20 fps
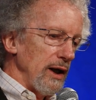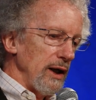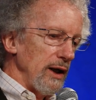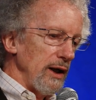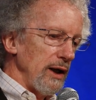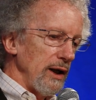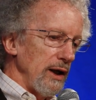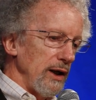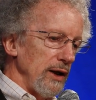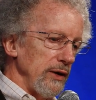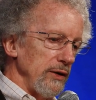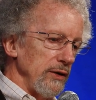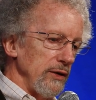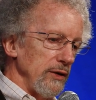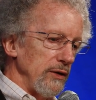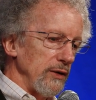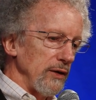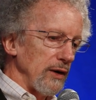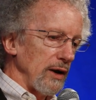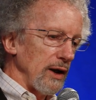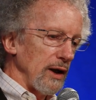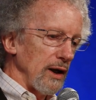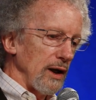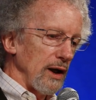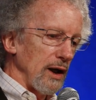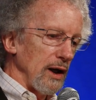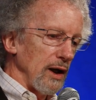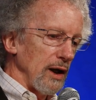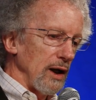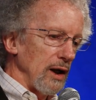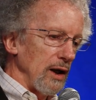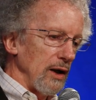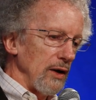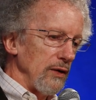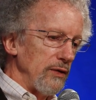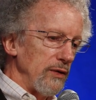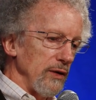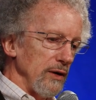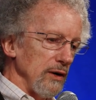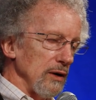And
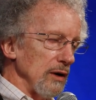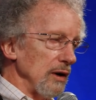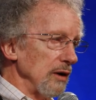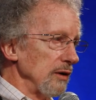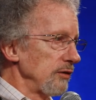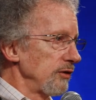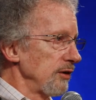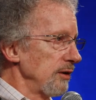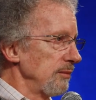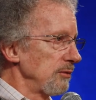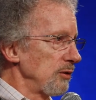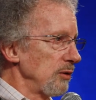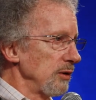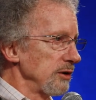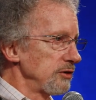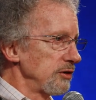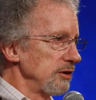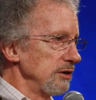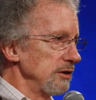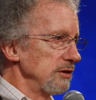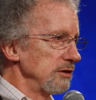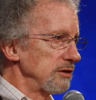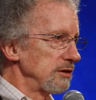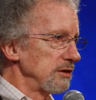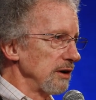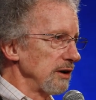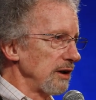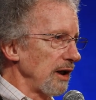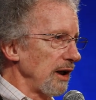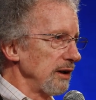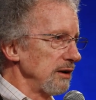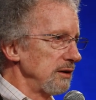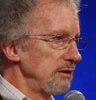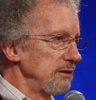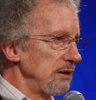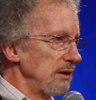there are some questions that I